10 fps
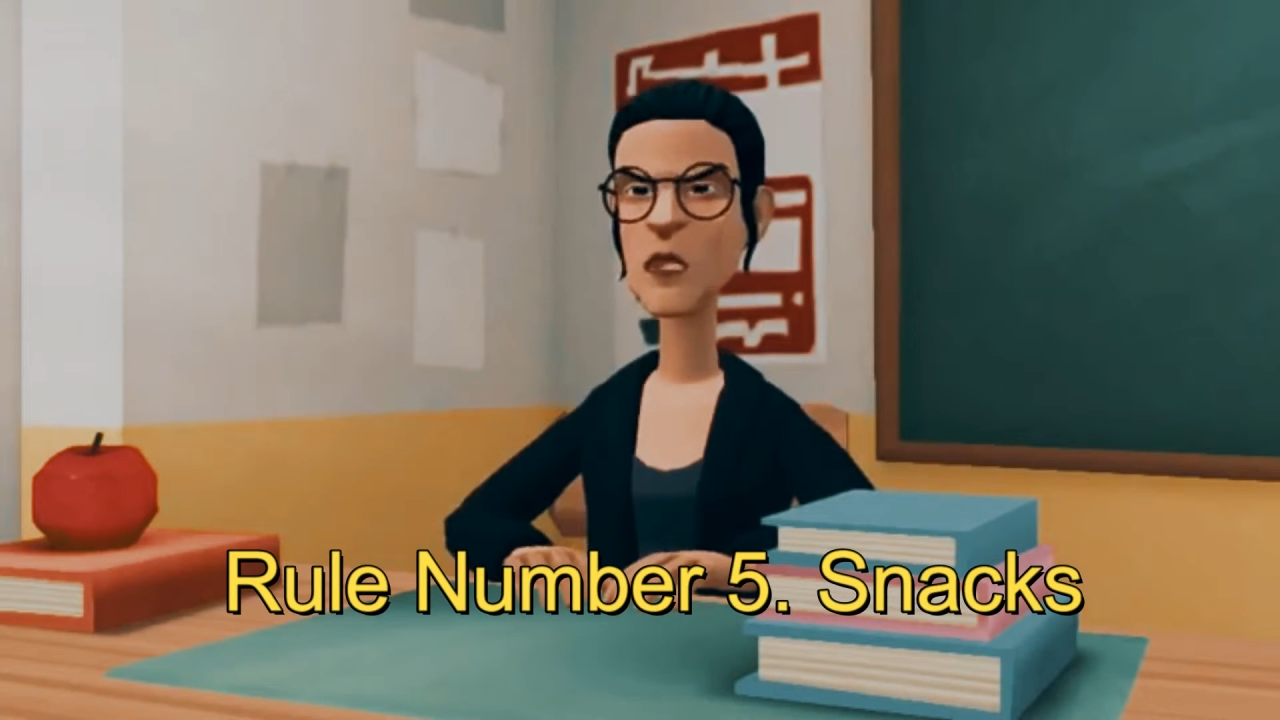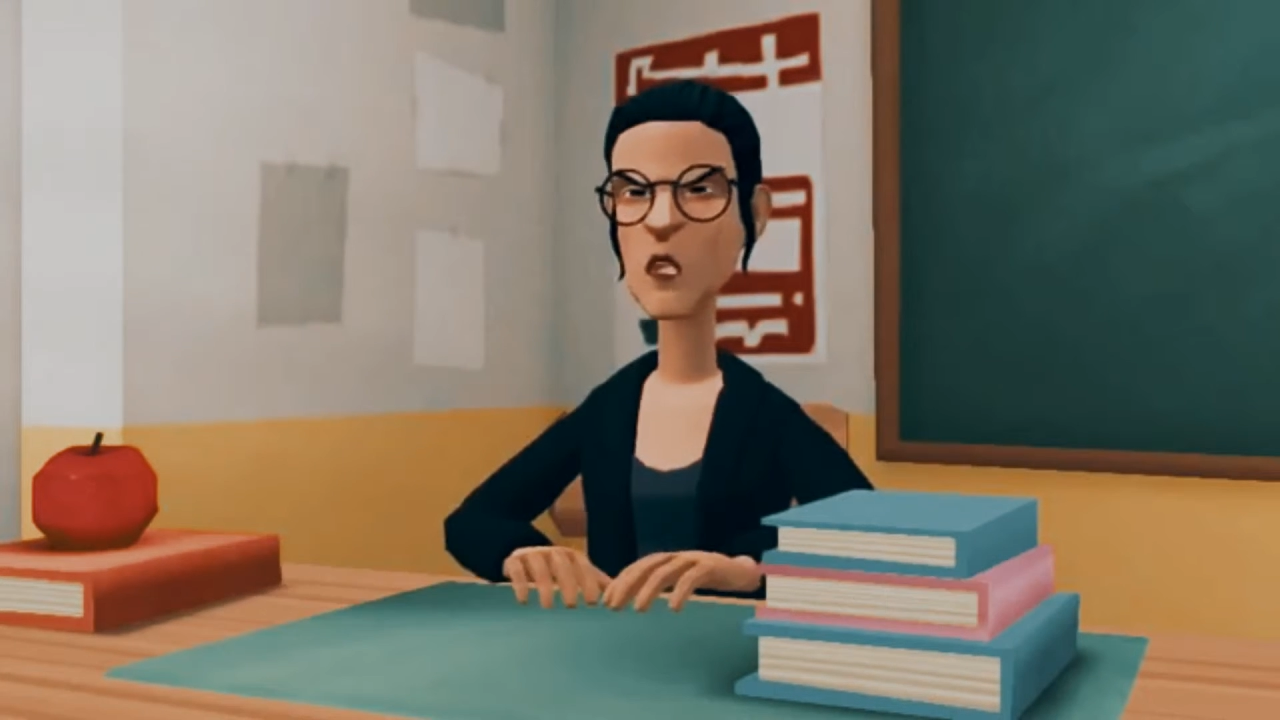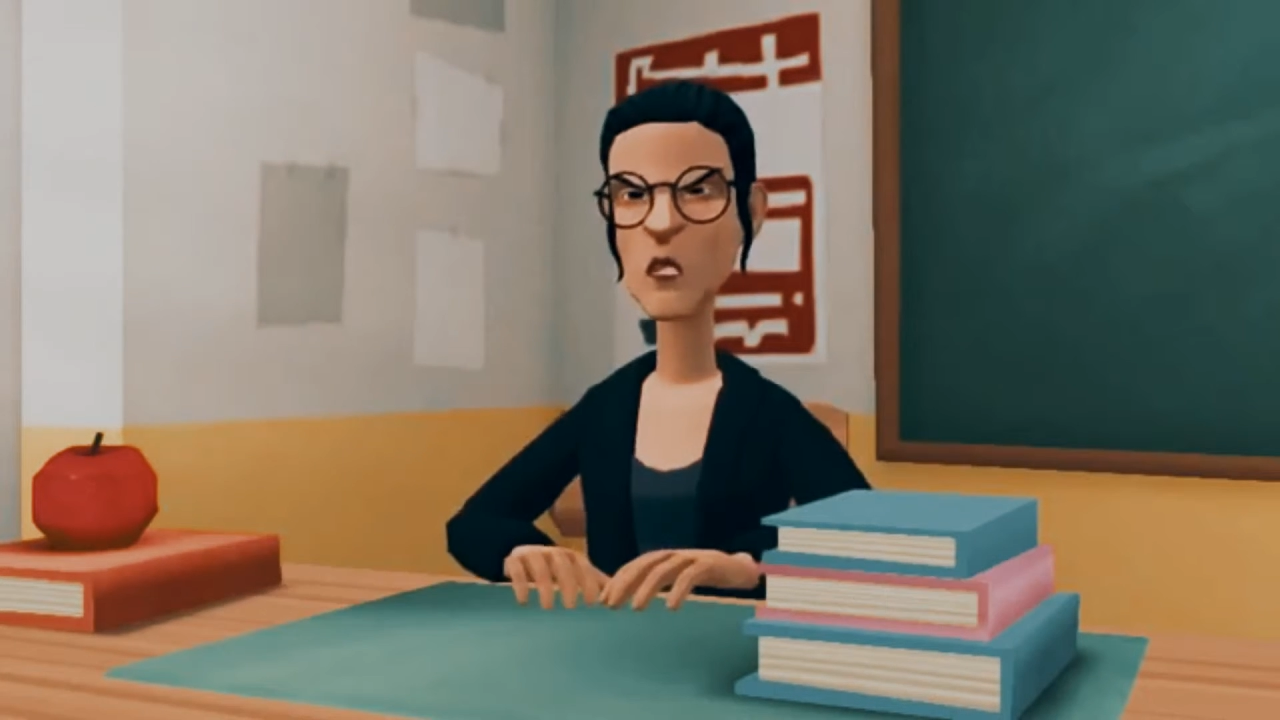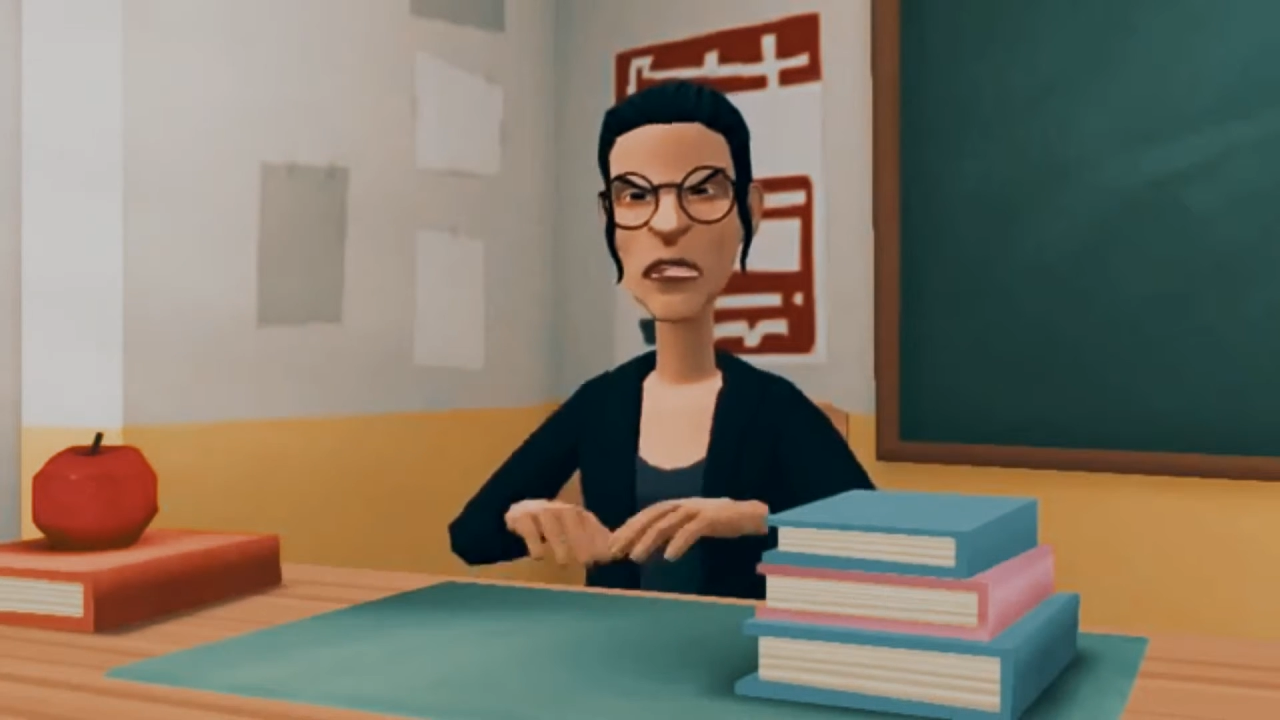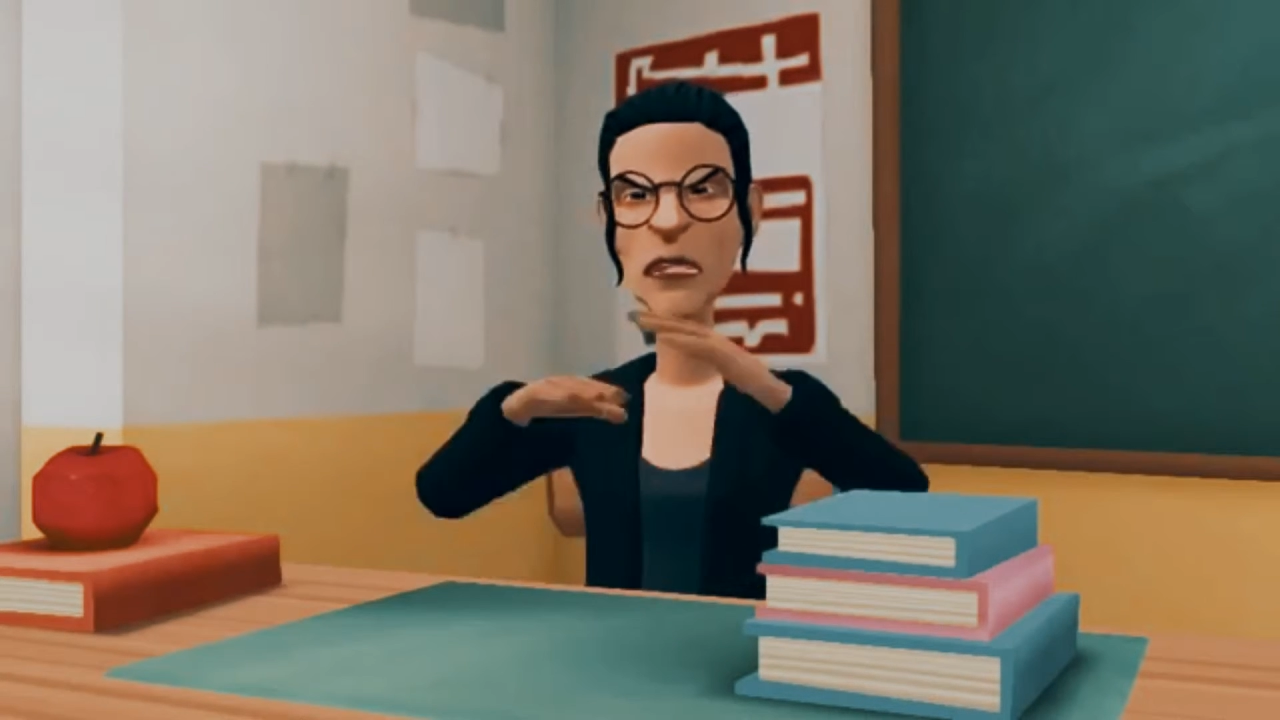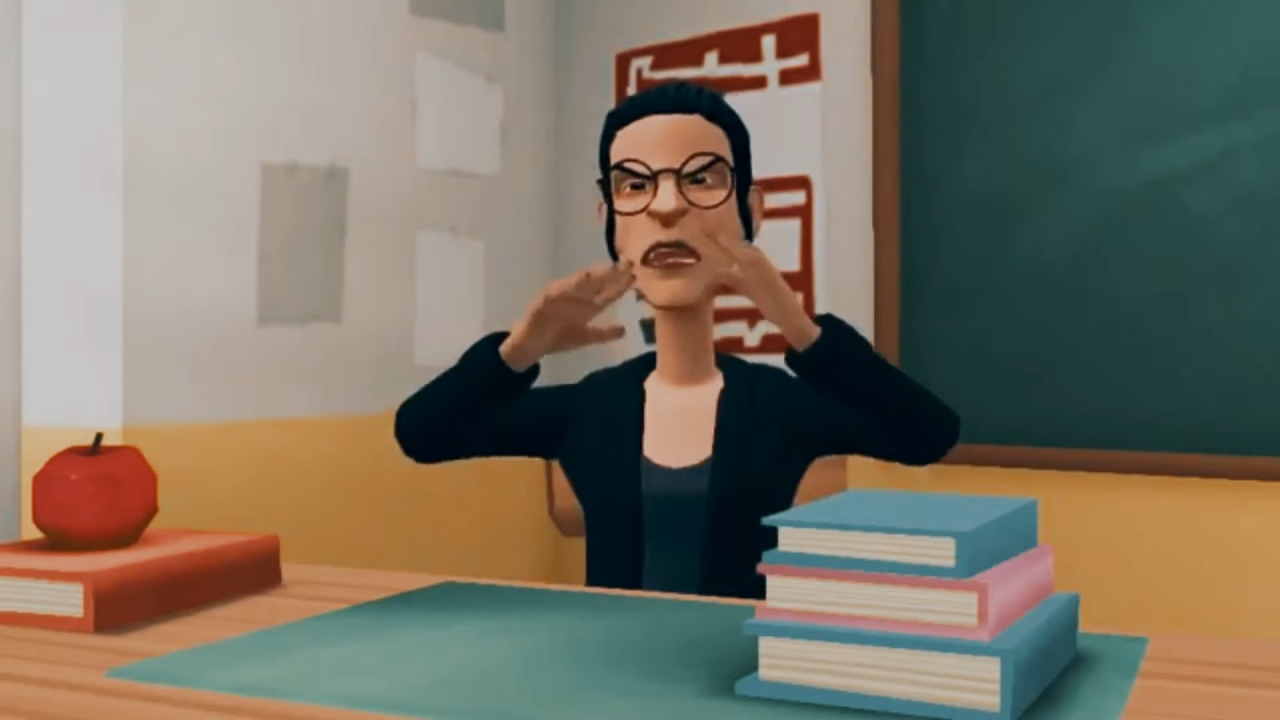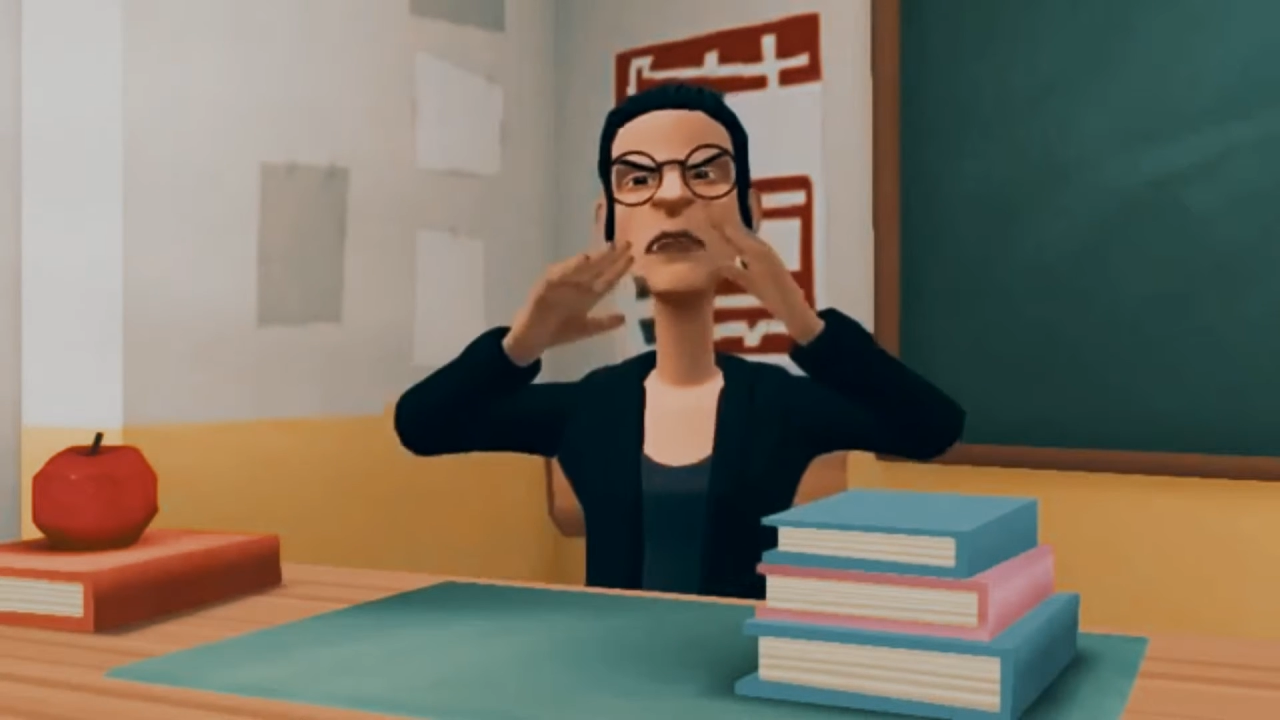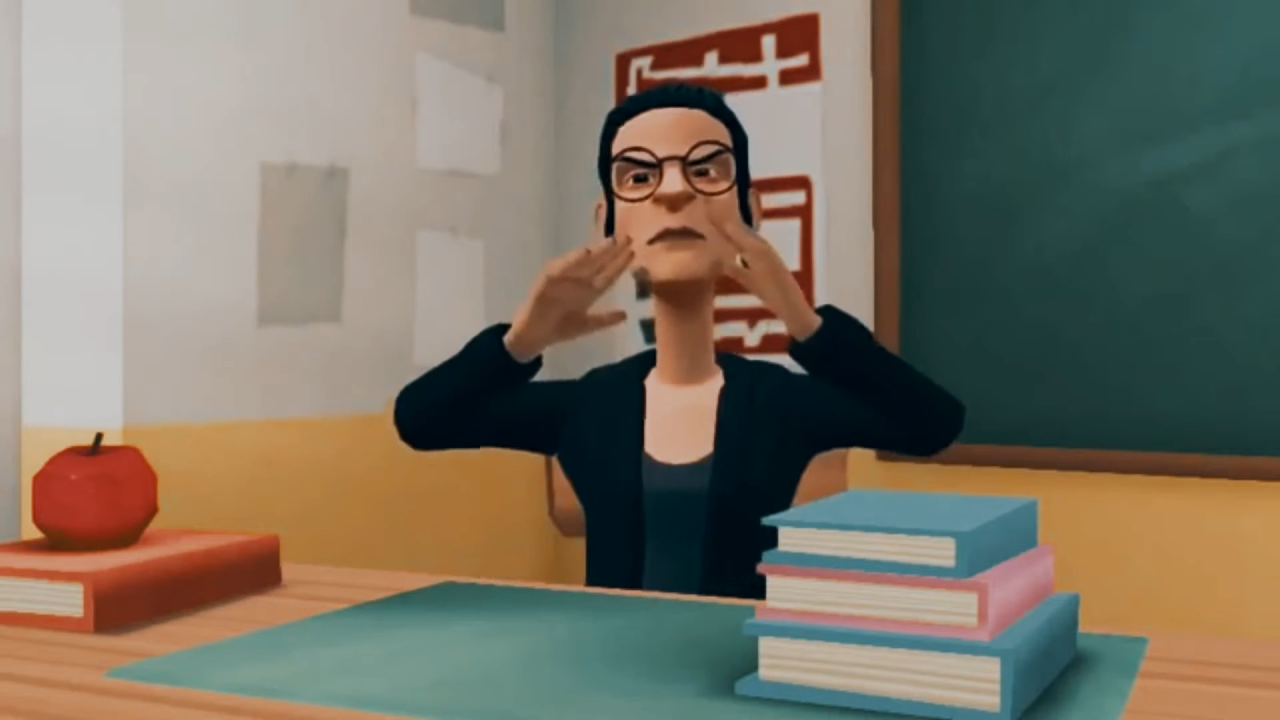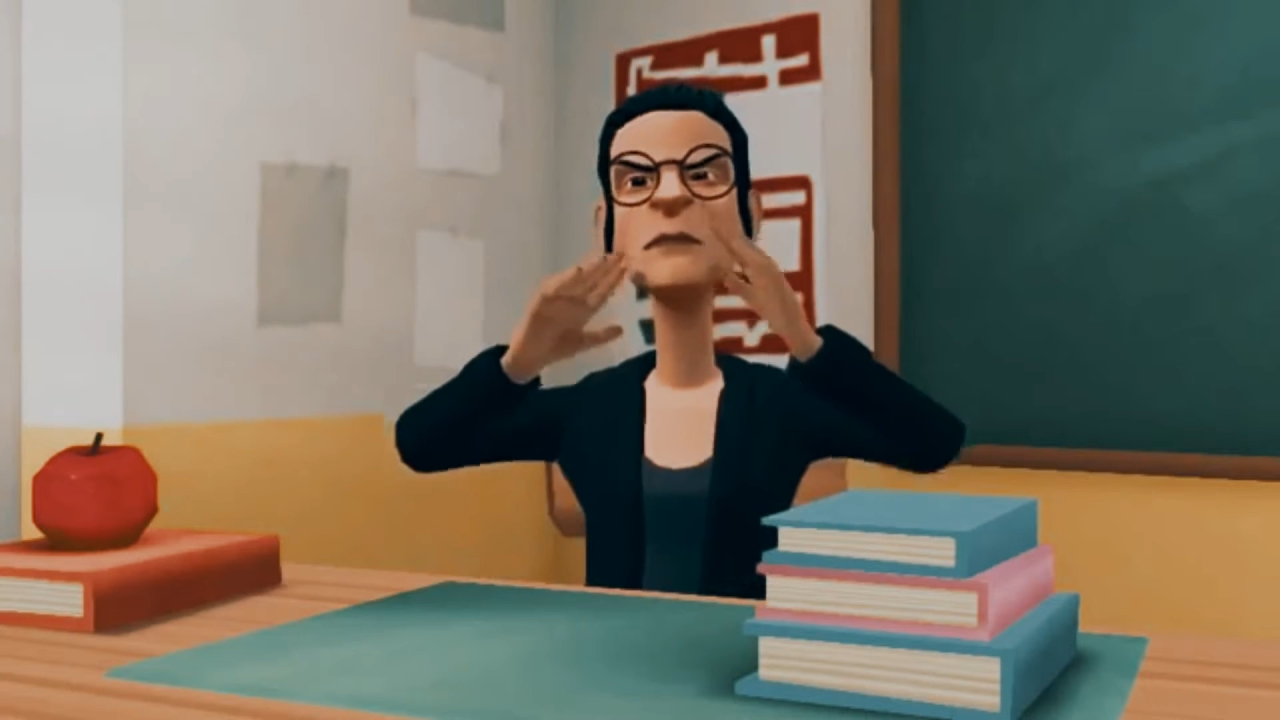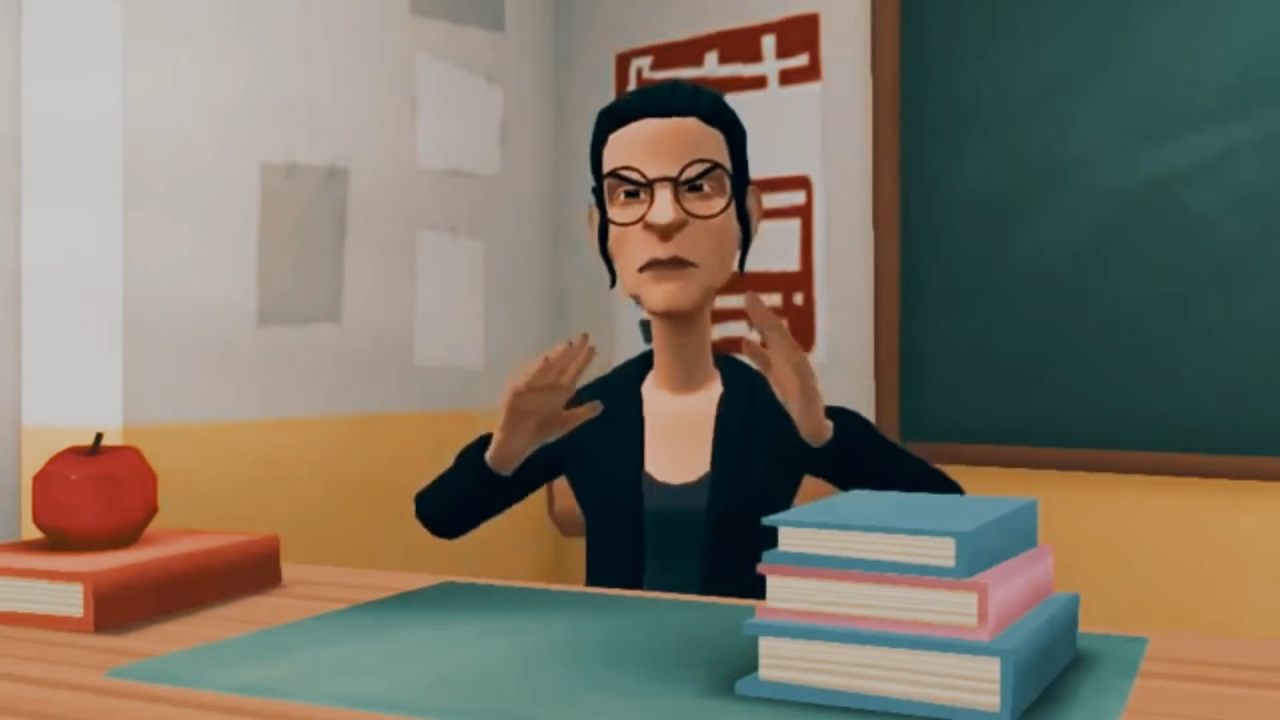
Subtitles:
Do your kids eat?